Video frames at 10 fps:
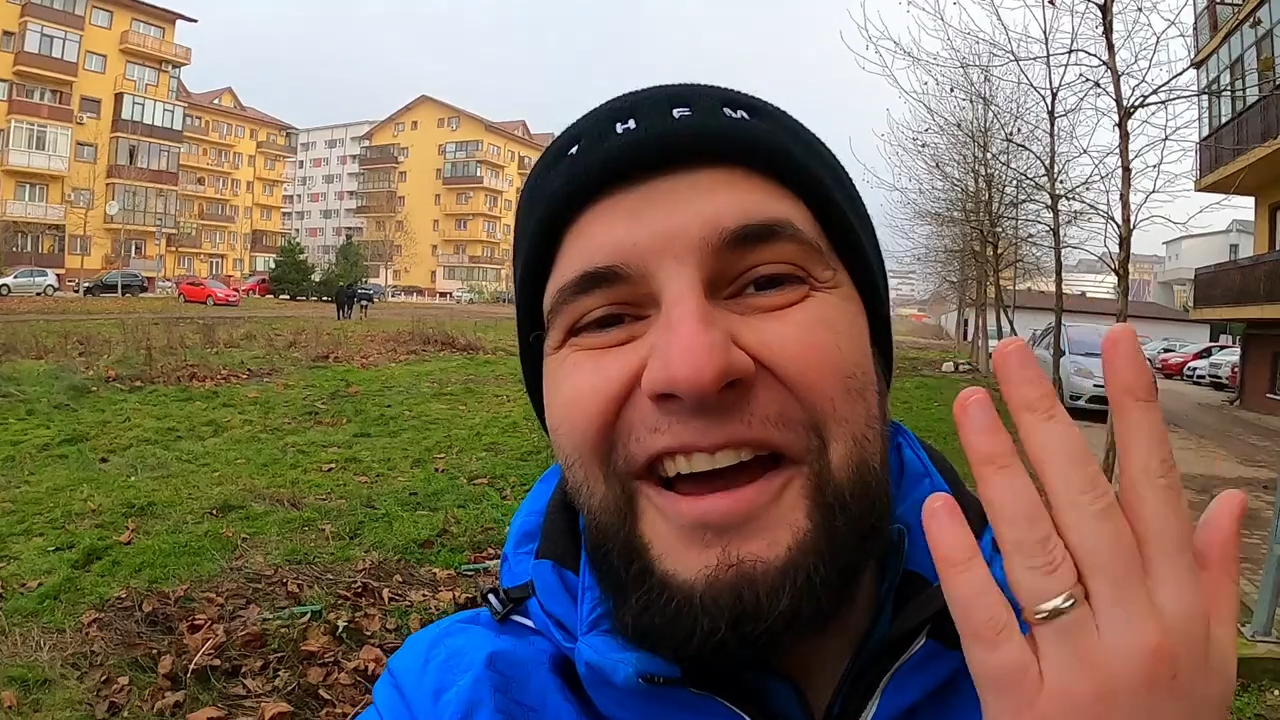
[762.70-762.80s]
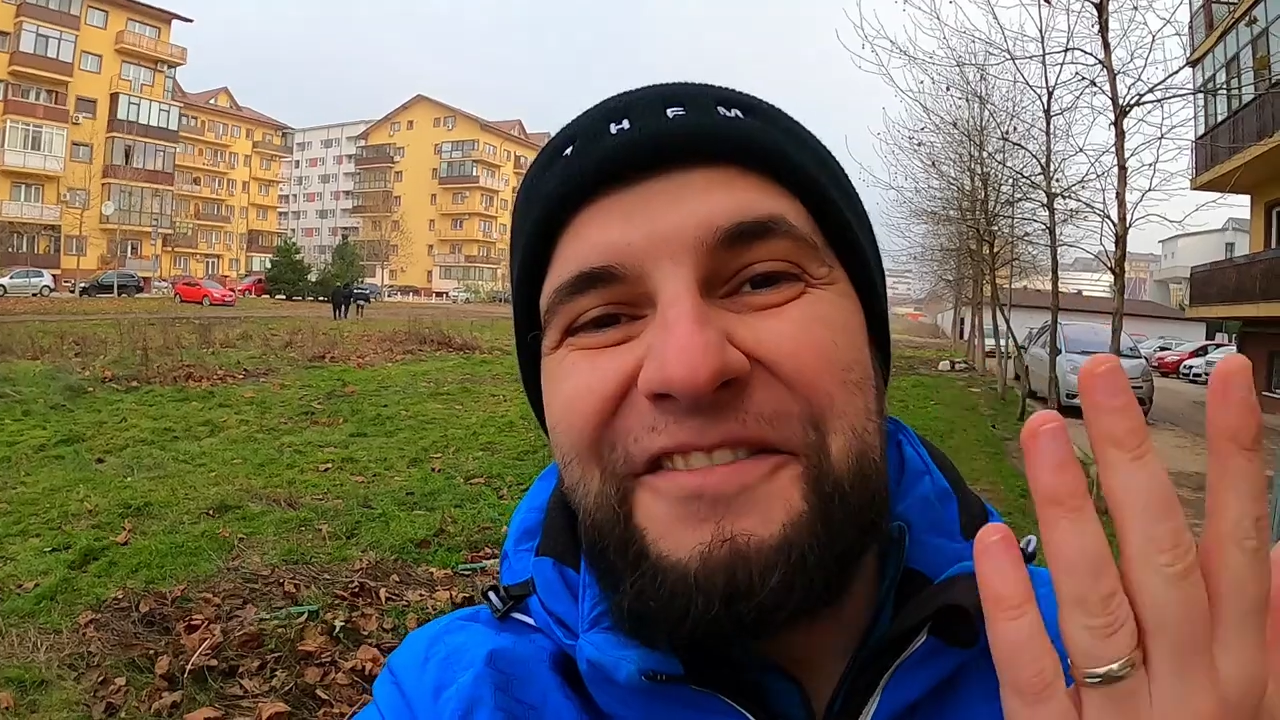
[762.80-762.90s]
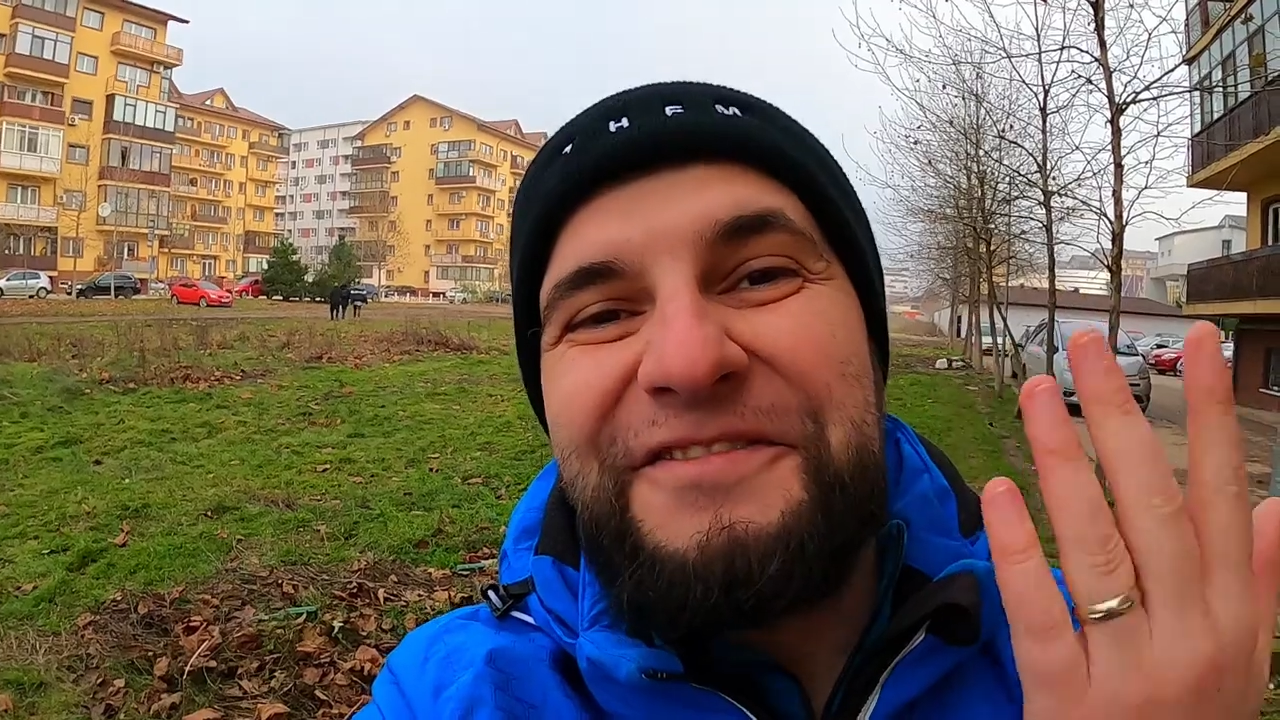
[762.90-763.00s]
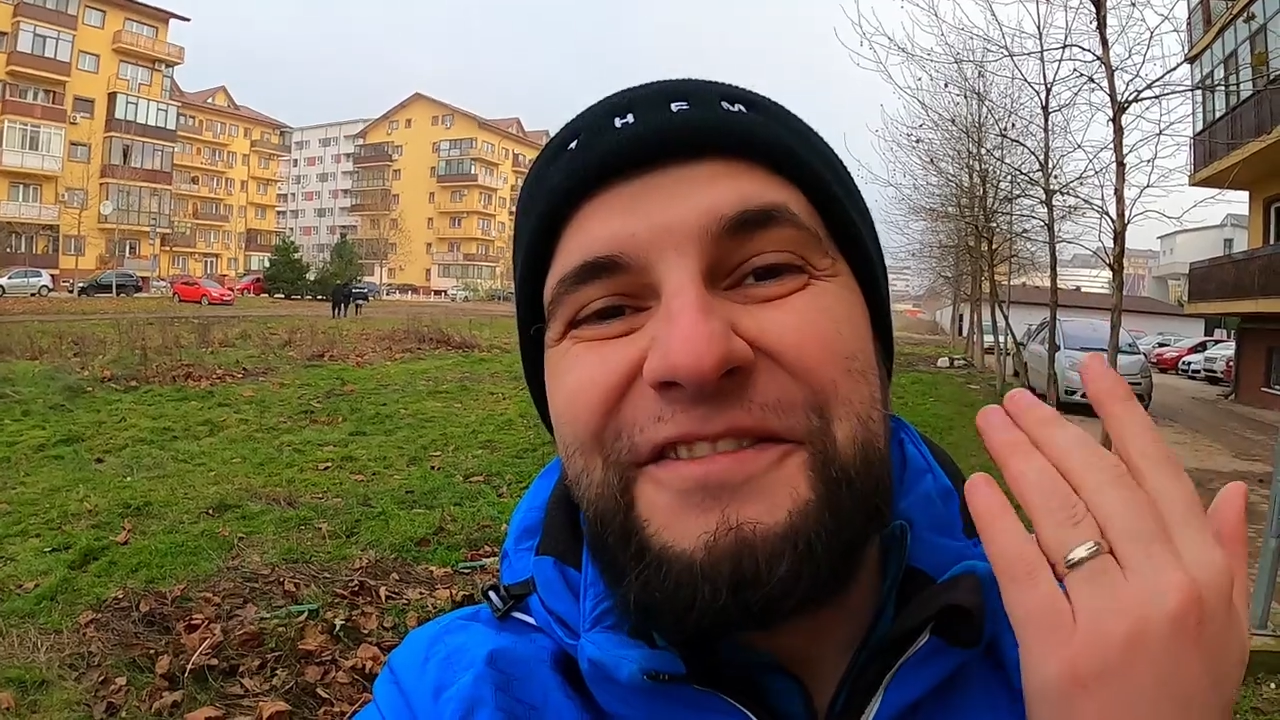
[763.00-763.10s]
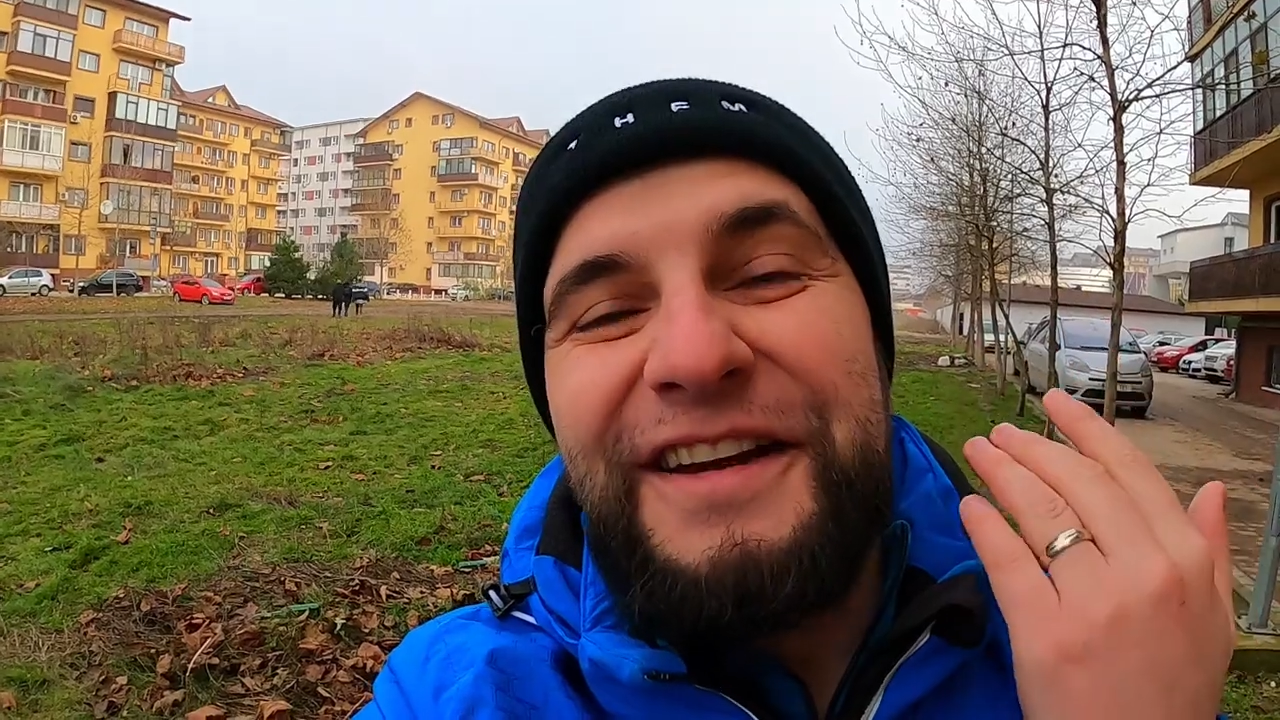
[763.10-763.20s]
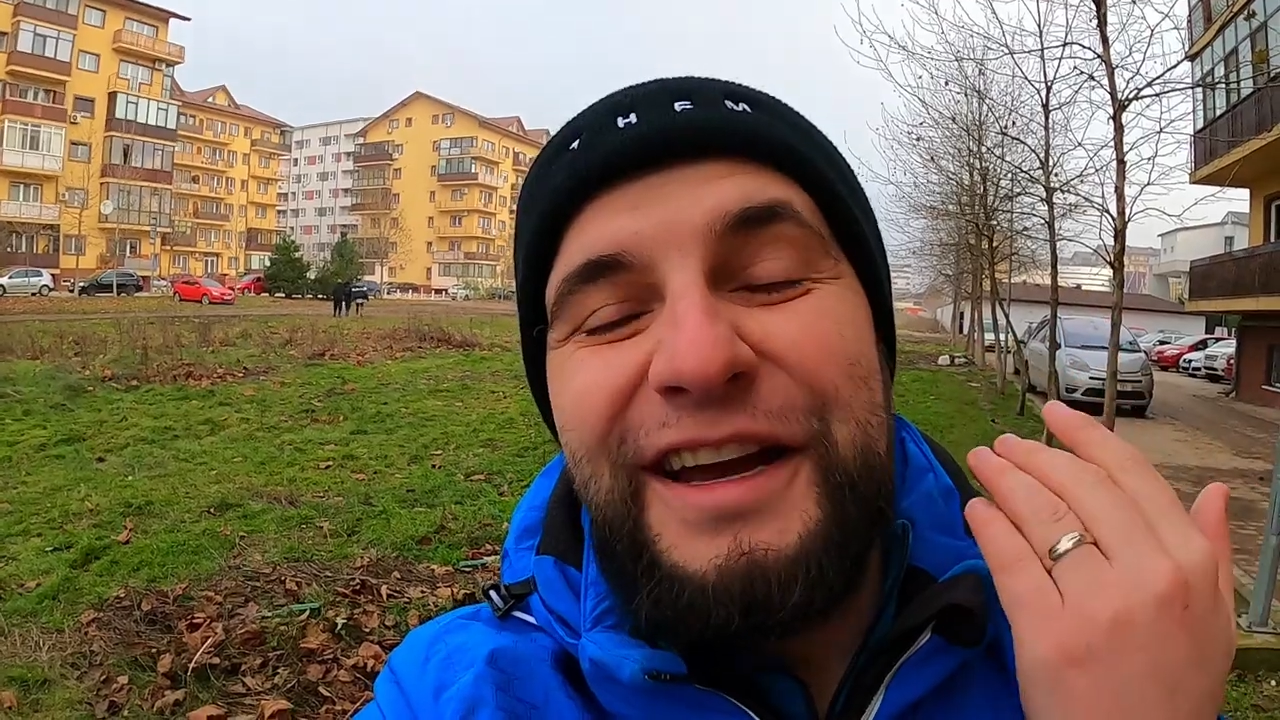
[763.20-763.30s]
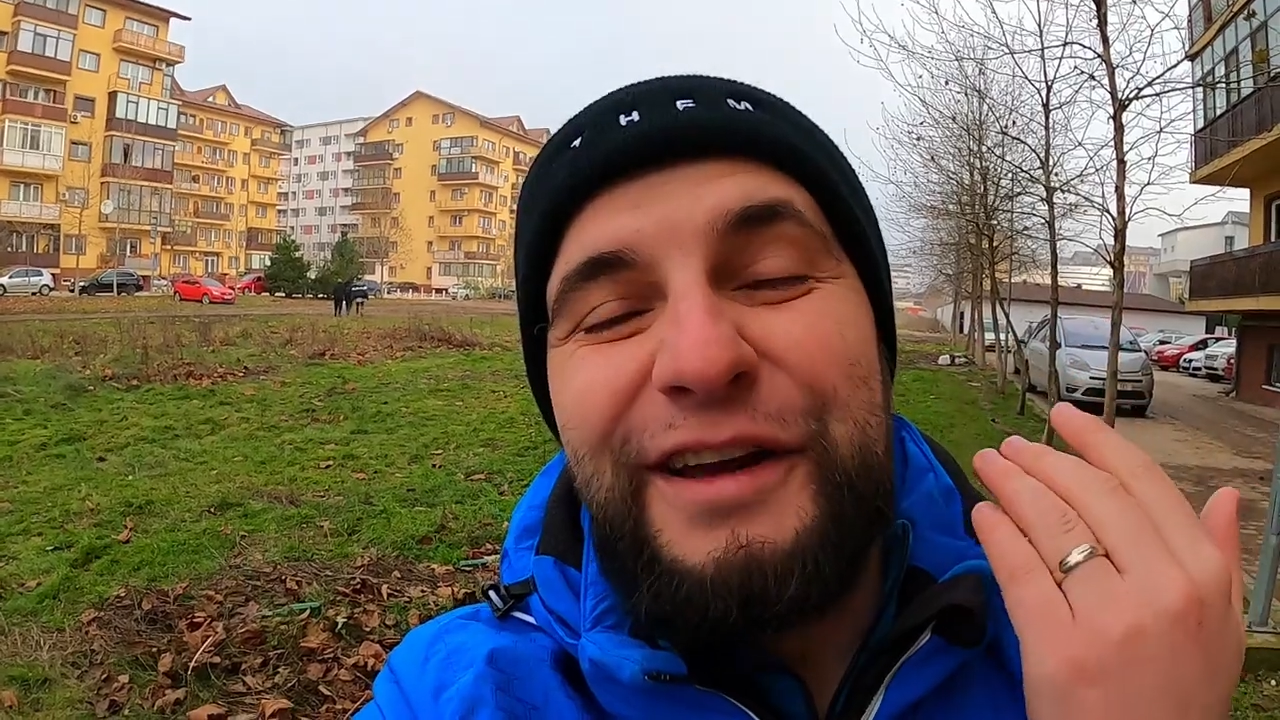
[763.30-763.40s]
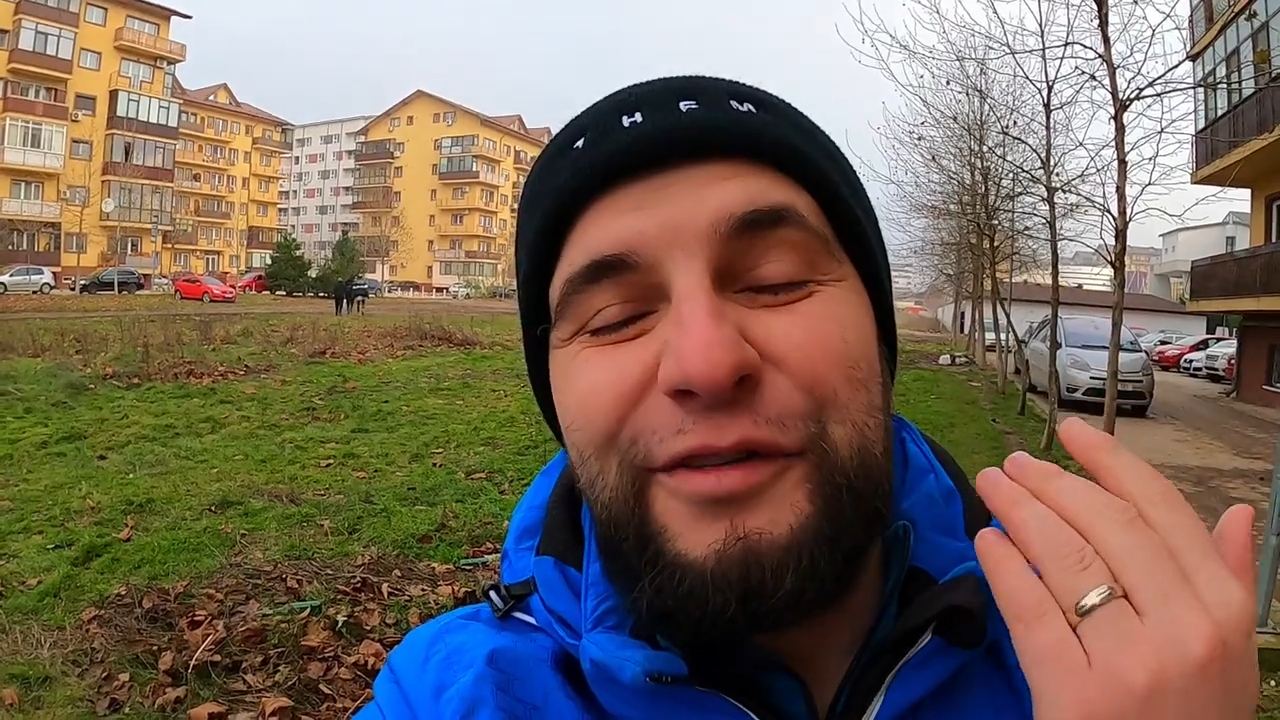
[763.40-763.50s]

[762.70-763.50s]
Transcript: have a